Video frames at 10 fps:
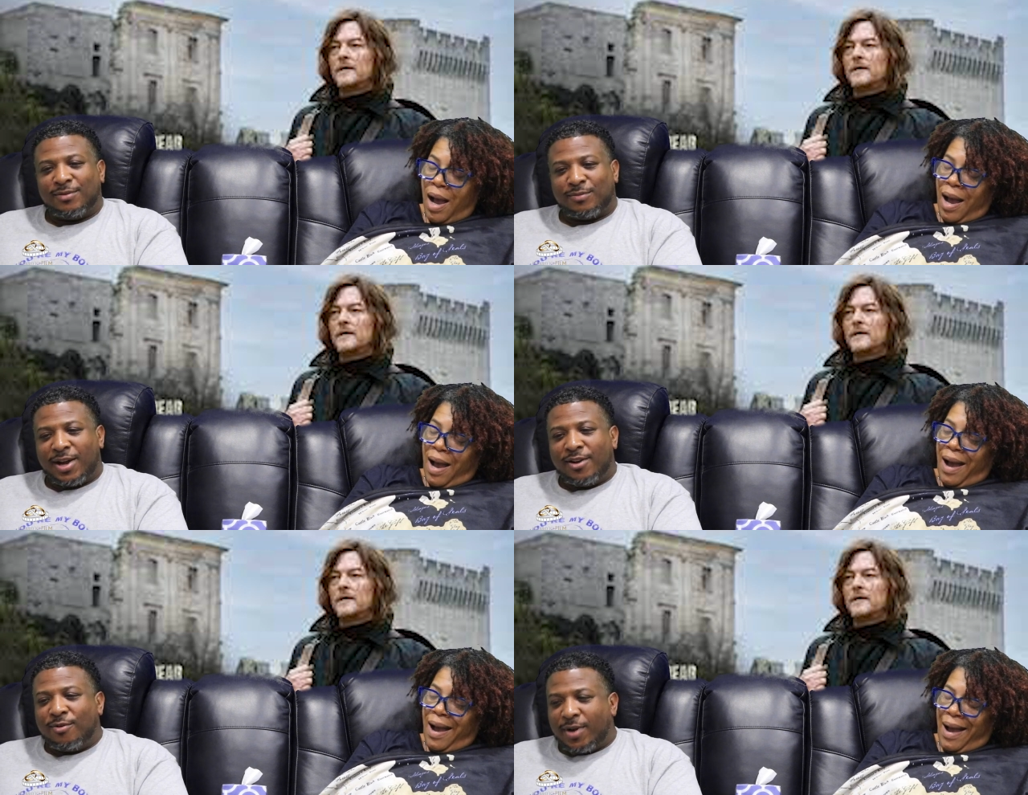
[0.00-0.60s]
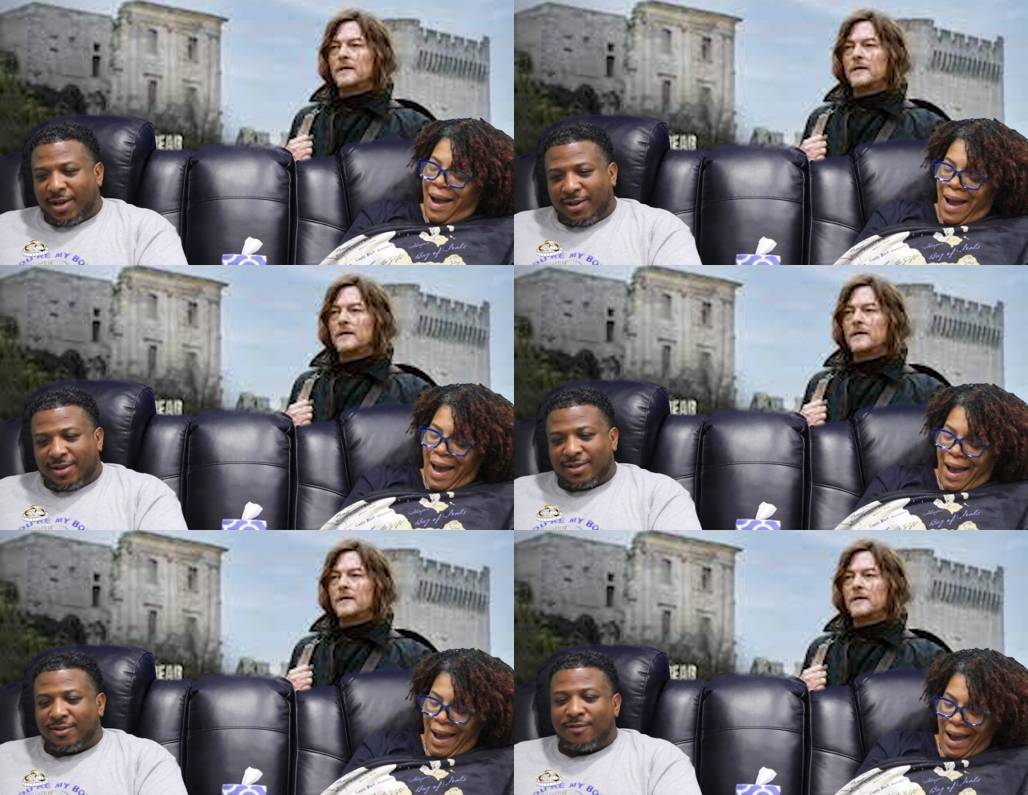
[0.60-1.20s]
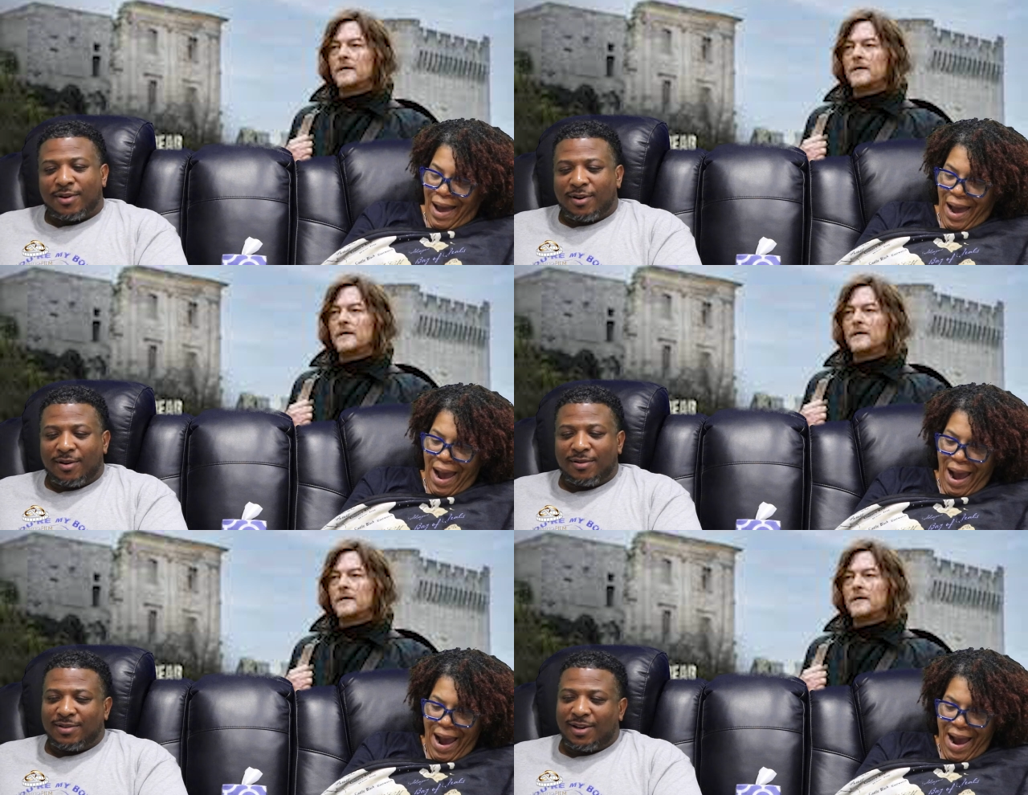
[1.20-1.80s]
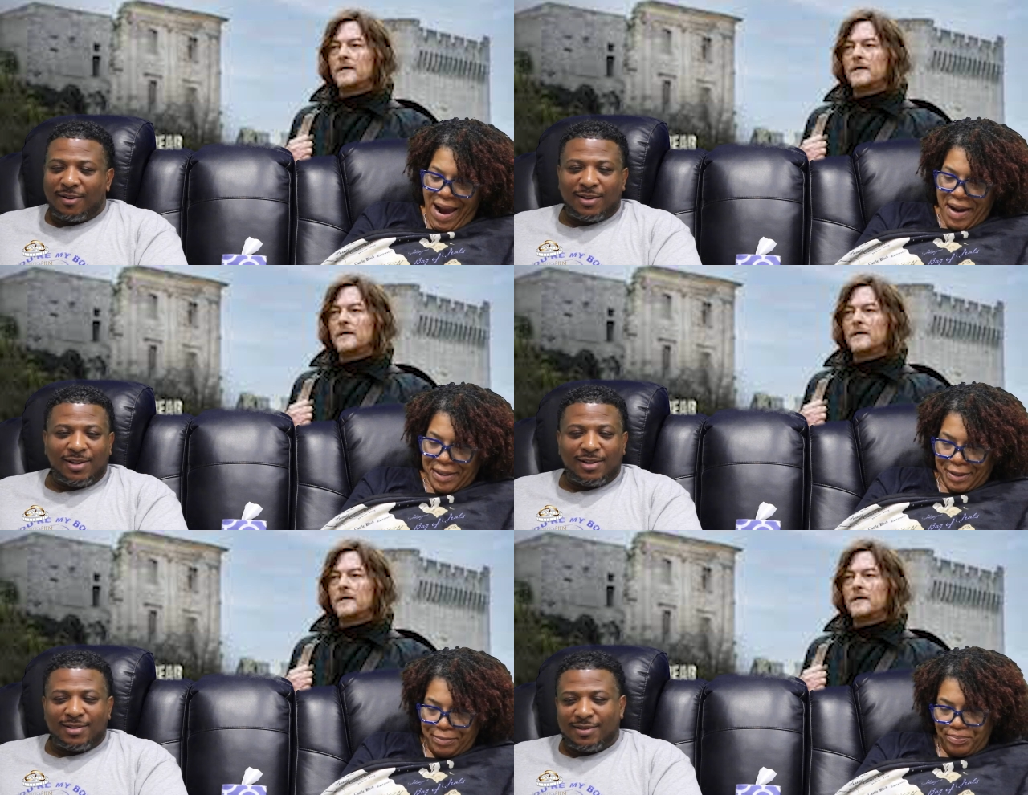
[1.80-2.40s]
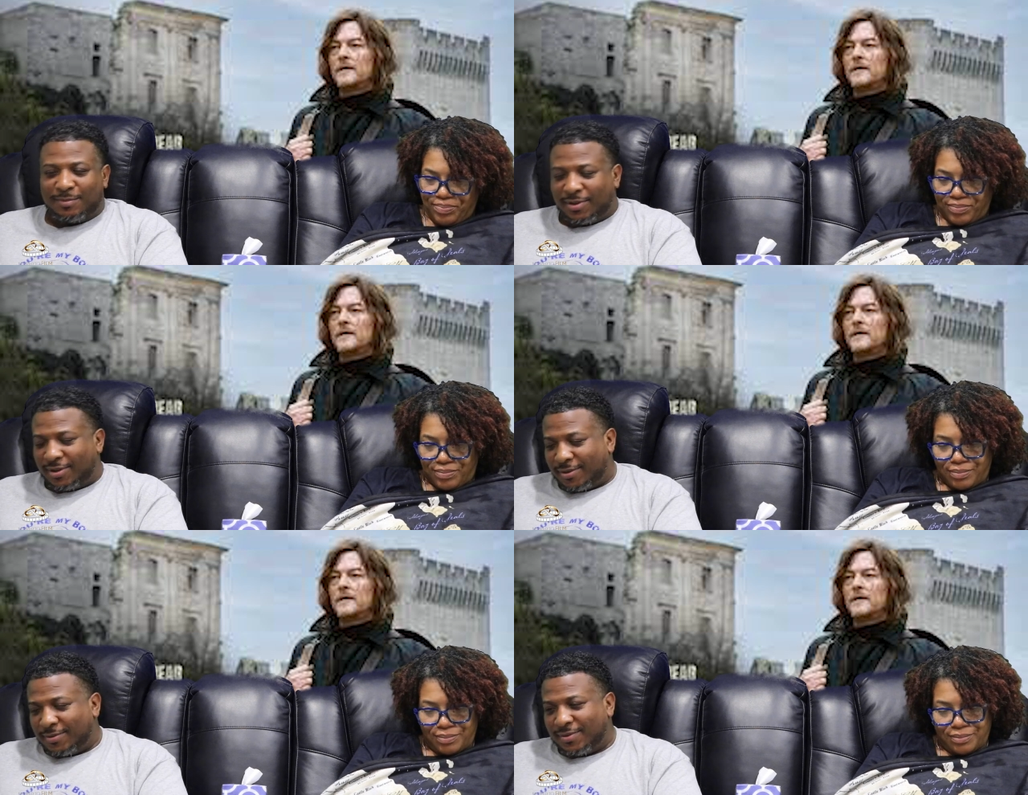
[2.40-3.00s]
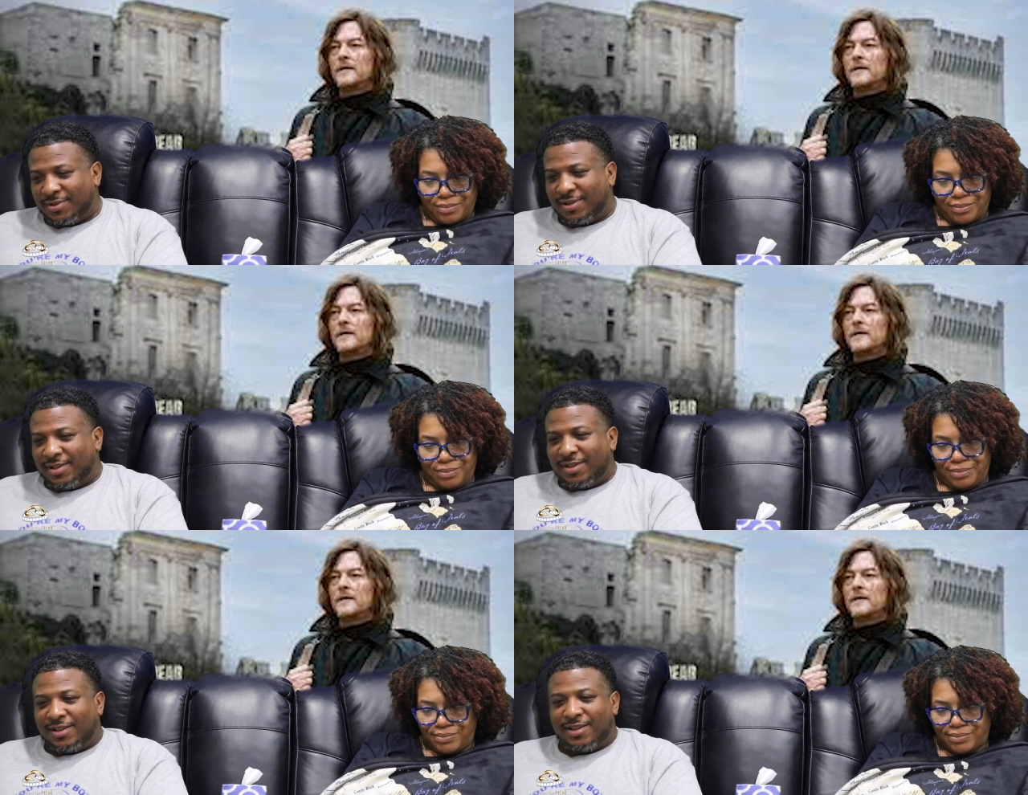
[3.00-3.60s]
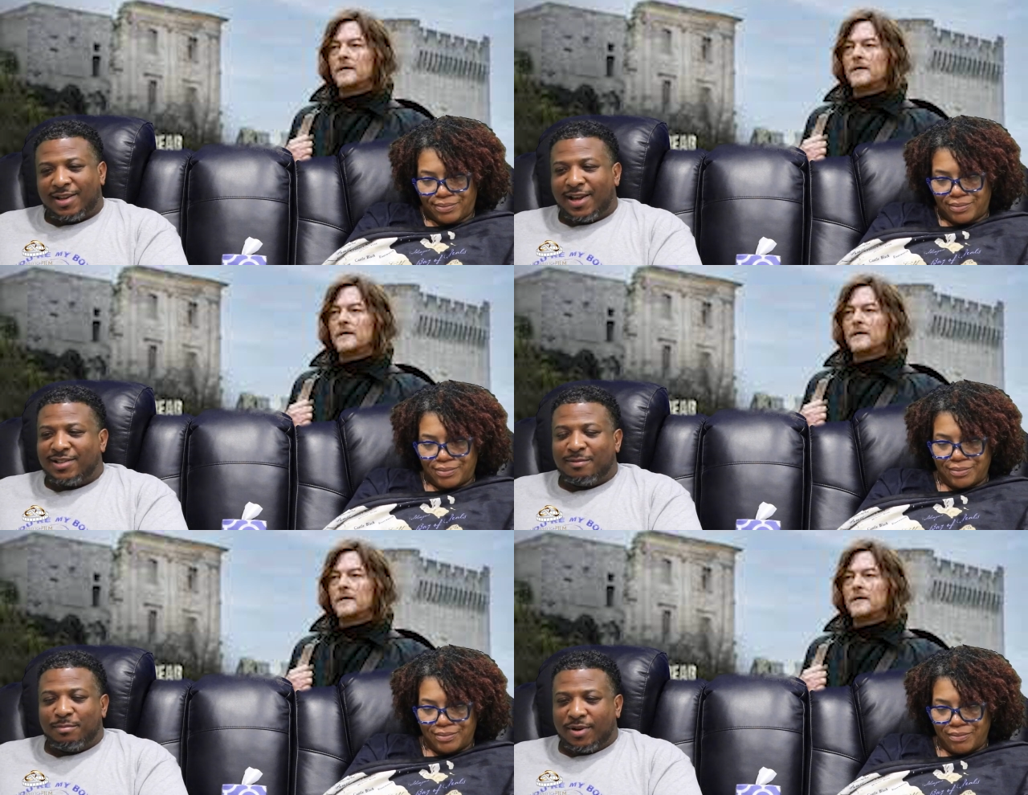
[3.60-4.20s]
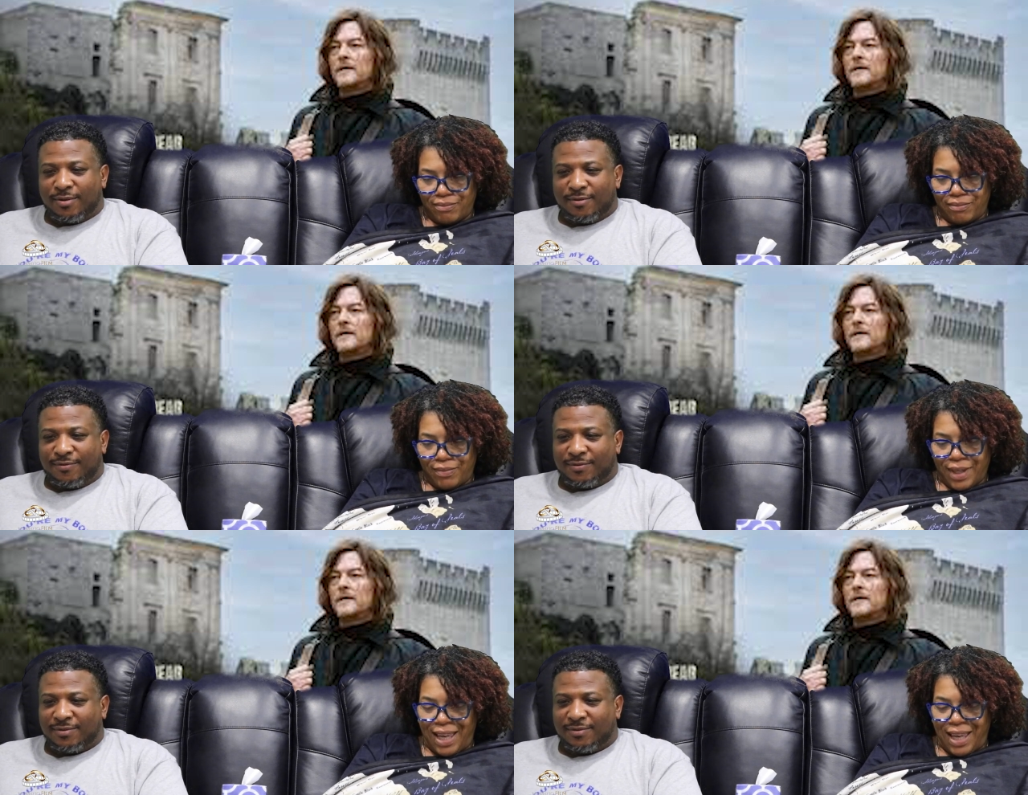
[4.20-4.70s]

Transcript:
Speaker 1: ran away because he overheard Daryl and Isabelle. He hates them both.